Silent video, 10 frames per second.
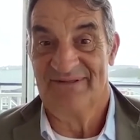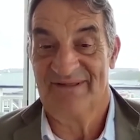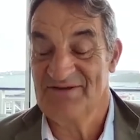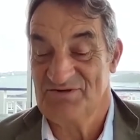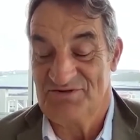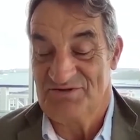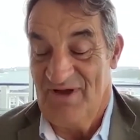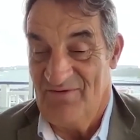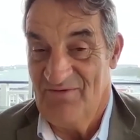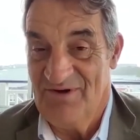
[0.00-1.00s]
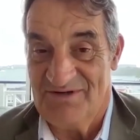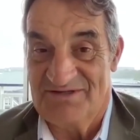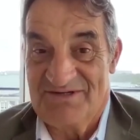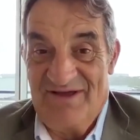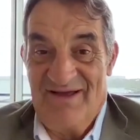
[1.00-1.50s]
that's just the way it
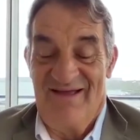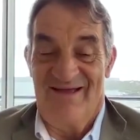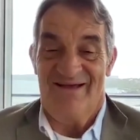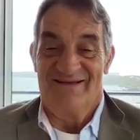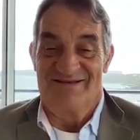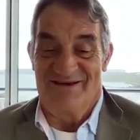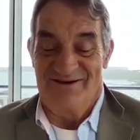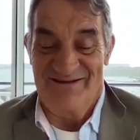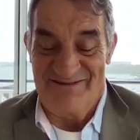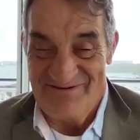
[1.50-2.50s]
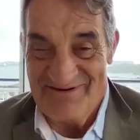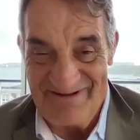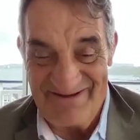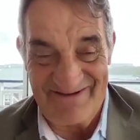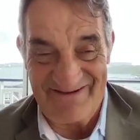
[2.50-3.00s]
was. So I thought,
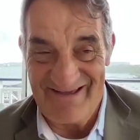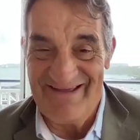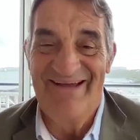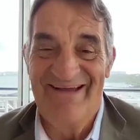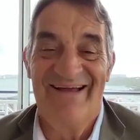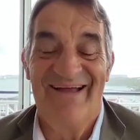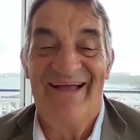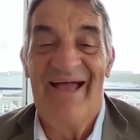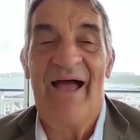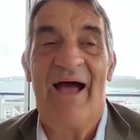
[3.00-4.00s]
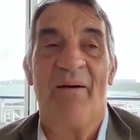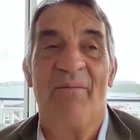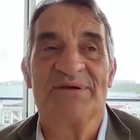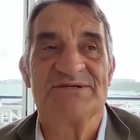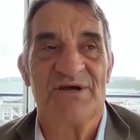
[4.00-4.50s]
okay.
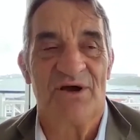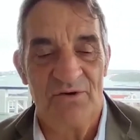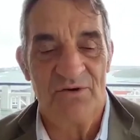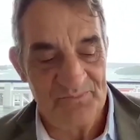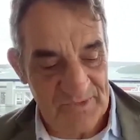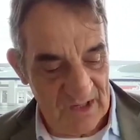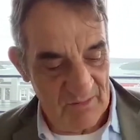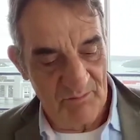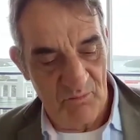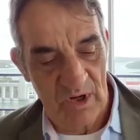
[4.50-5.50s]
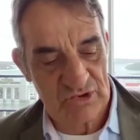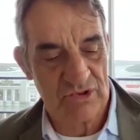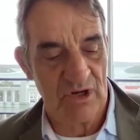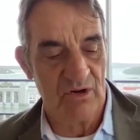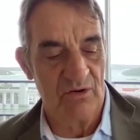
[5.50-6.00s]
But so
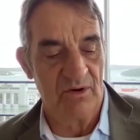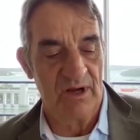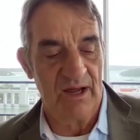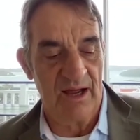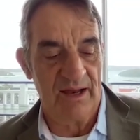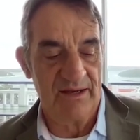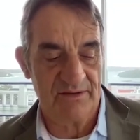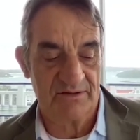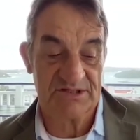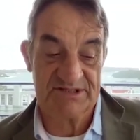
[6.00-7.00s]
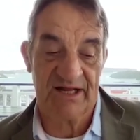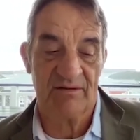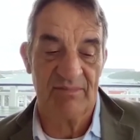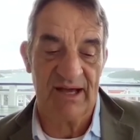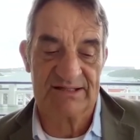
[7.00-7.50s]
Potro, there was a
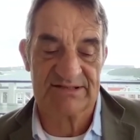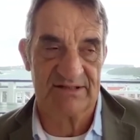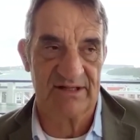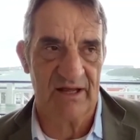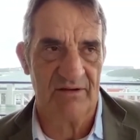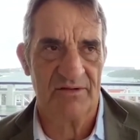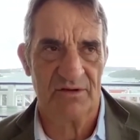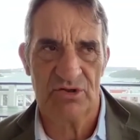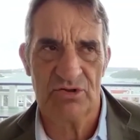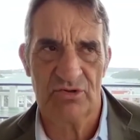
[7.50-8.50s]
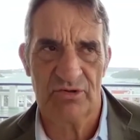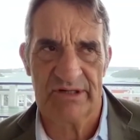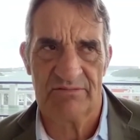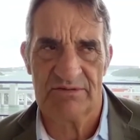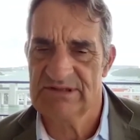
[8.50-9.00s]
cellar master there, I think
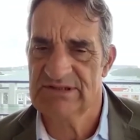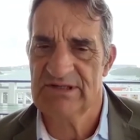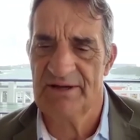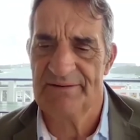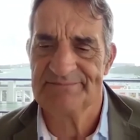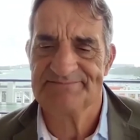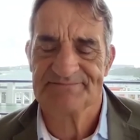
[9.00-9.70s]
Yuri was his name,